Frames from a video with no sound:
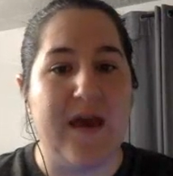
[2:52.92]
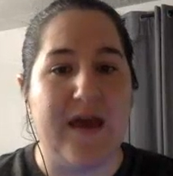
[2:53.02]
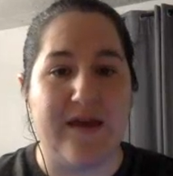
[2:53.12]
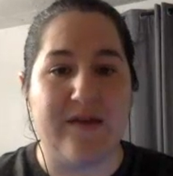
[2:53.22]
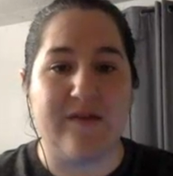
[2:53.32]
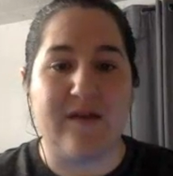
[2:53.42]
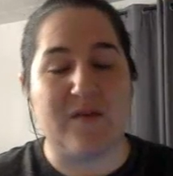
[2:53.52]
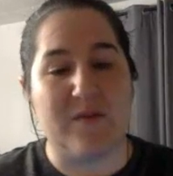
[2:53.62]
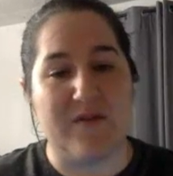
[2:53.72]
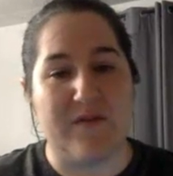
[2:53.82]
and I
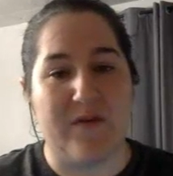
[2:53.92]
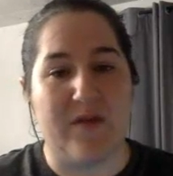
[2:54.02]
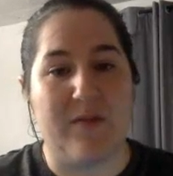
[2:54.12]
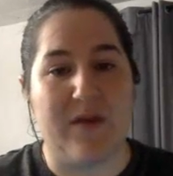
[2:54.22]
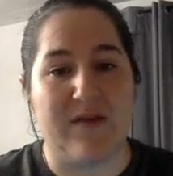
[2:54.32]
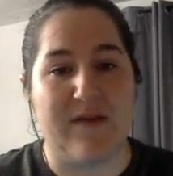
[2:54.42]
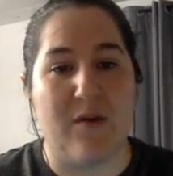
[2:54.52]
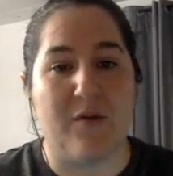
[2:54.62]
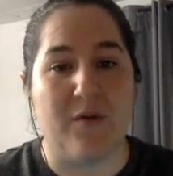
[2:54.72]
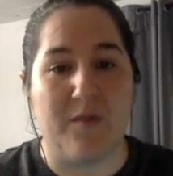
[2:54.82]
specifically picked
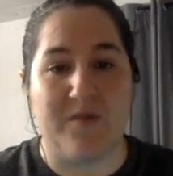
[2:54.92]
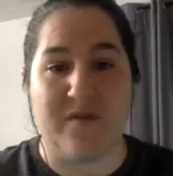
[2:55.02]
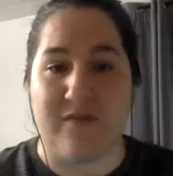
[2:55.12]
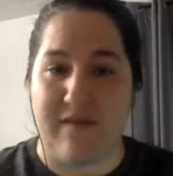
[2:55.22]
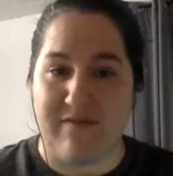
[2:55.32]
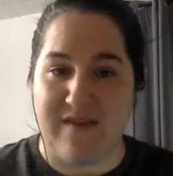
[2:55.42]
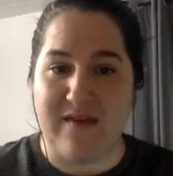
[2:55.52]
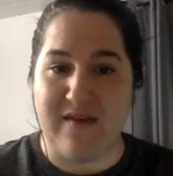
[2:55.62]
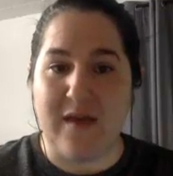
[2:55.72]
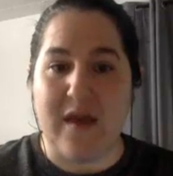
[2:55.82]
out chromosome
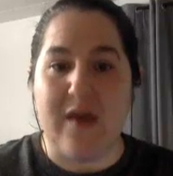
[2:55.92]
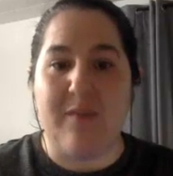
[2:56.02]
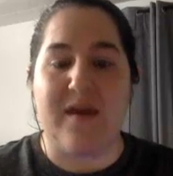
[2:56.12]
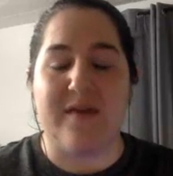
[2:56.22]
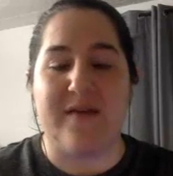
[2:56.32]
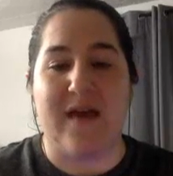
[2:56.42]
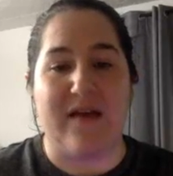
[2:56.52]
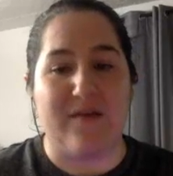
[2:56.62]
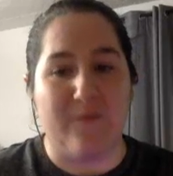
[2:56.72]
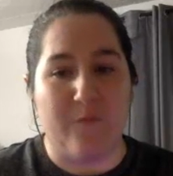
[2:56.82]
19 because it
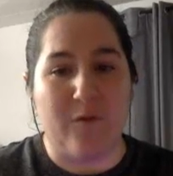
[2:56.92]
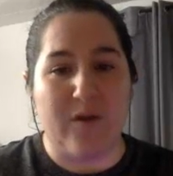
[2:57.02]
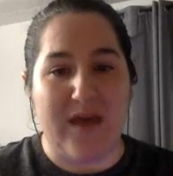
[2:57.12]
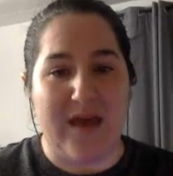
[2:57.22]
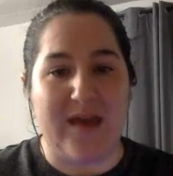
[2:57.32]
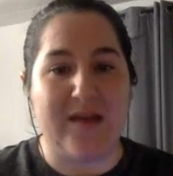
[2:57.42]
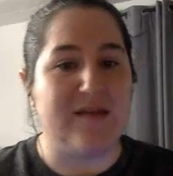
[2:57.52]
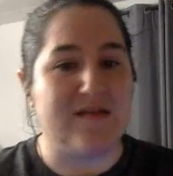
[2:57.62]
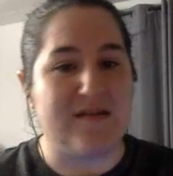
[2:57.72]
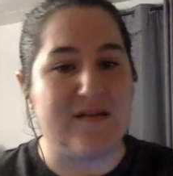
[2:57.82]
has 48
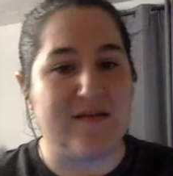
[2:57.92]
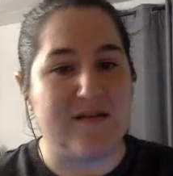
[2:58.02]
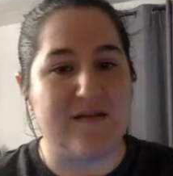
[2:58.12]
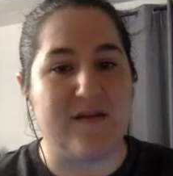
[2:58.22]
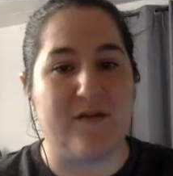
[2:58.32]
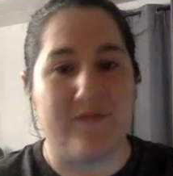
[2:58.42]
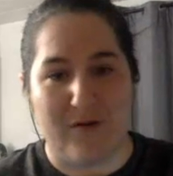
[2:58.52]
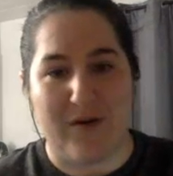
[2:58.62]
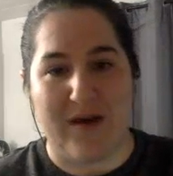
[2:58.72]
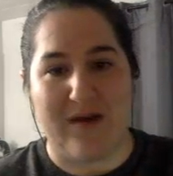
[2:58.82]
instances of
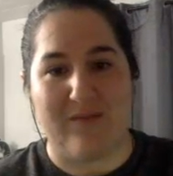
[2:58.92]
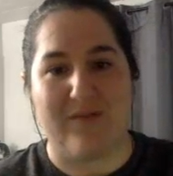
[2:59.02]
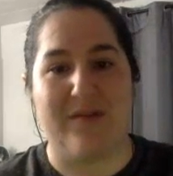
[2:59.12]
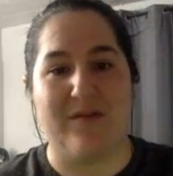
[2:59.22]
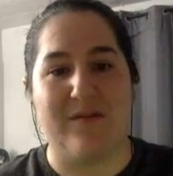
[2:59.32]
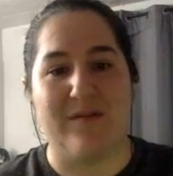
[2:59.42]
loci with